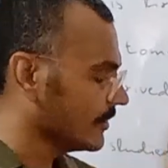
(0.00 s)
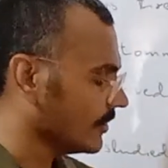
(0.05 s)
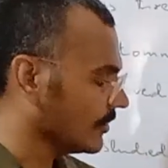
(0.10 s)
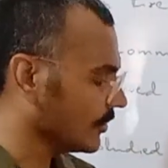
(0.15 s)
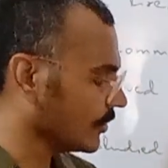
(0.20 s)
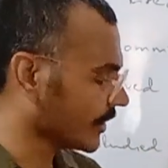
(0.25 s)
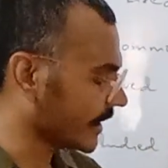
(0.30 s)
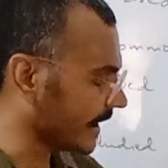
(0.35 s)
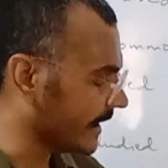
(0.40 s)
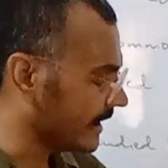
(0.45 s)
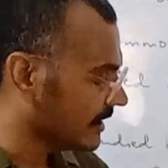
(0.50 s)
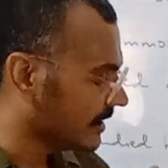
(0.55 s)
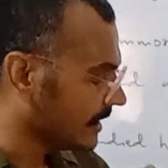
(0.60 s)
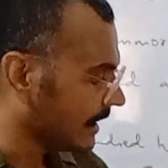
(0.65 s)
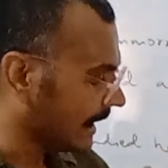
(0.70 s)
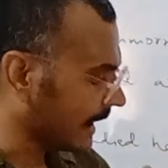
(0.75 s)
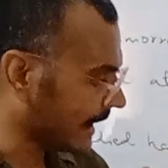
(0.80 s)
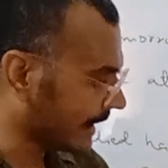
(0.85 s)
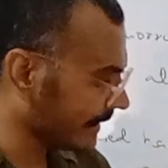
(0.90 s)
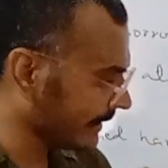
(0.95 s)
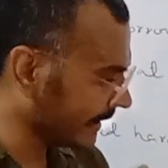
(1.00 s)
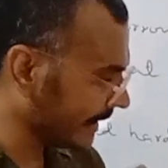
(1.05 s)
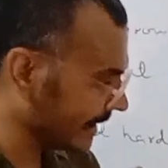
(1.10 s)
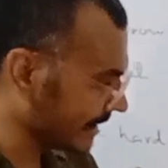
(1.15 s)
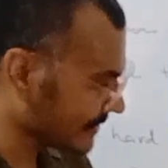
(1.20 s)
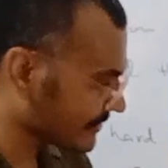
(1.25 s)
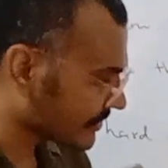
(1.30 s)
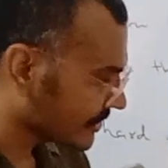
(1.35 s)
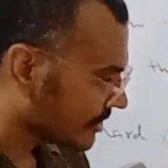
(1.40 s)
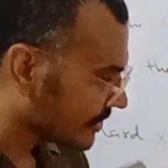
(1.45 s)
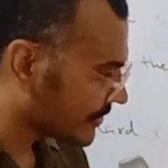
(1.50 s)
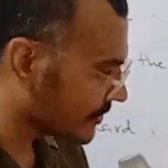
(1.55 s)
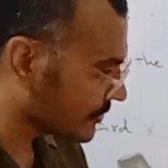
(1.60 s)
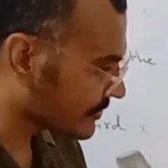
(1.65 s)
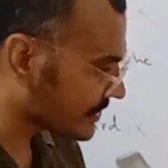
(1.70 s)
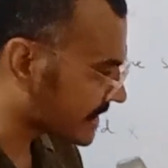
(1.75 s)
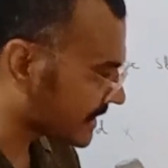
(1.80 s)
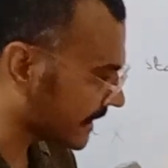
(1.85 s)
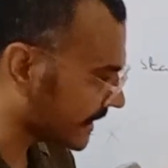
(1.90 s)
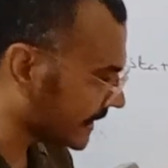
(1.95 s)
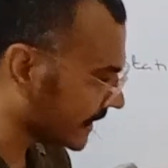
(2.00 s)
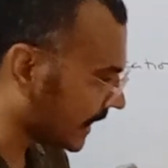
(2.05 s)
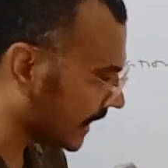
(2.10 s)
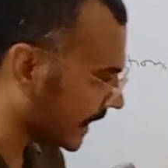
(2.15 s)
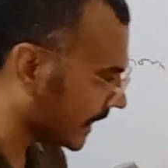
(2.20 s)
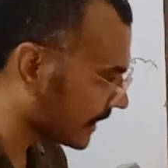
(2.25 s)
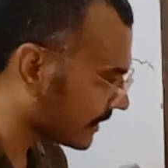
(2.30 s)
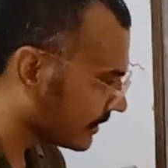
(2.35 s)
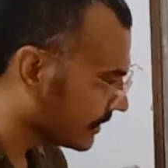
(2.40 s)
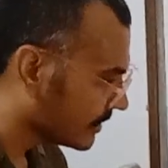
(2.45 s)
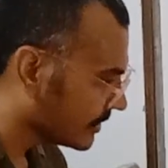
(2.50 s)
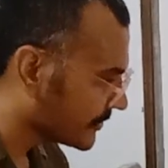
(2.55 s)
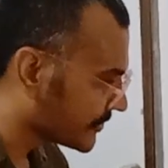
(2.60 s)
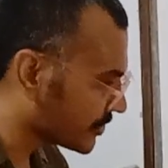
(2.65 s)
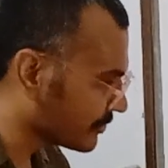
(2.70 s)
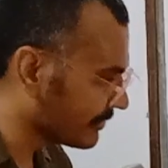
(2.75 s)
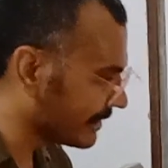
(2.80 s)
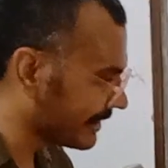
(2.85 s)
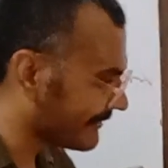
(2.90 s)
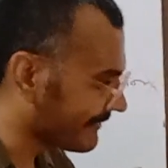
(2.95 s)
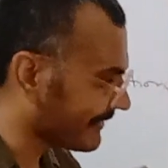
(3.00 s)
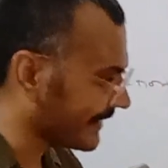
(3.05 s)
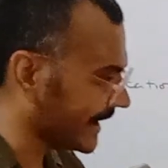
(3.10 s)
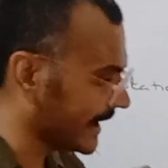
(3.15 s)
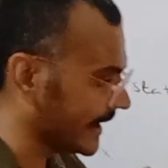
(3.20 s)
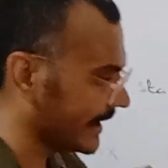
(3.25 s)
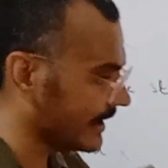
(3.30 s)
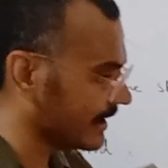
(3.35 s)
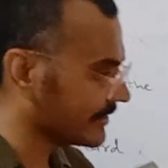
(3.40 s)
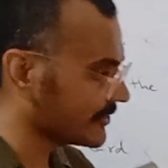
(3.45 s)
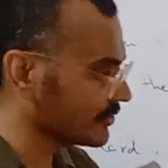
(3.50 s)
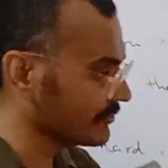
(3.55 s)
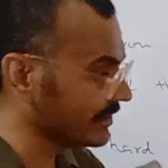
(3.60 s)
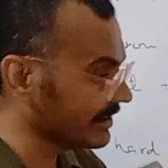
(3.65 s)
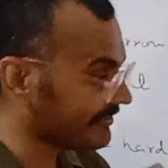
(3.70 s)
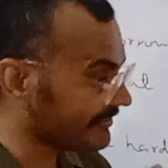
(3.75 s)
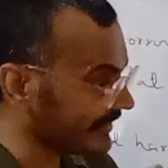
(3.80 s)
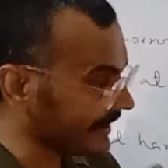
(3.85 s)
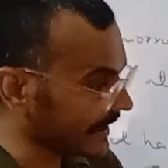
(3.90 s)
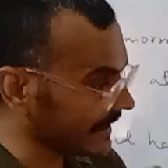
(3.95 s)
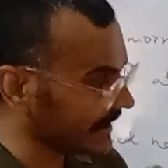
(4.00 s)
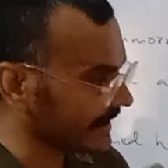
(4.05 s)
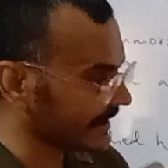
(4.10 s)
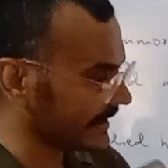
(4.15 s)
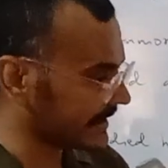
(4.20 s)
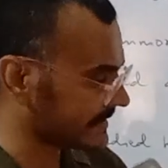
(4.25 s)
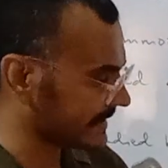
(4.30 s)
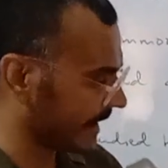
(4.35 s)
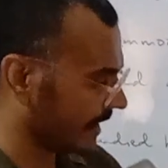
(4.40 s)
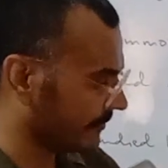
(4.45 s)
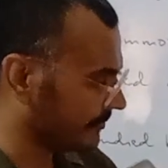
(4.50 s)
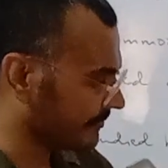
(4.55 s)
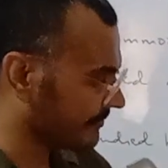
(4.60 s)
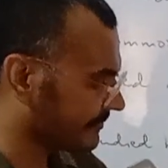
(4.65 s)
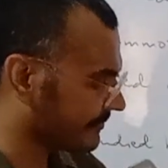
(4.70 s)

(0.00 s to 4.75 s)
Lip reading: Okay. Unless you study hard, you will fail in exam.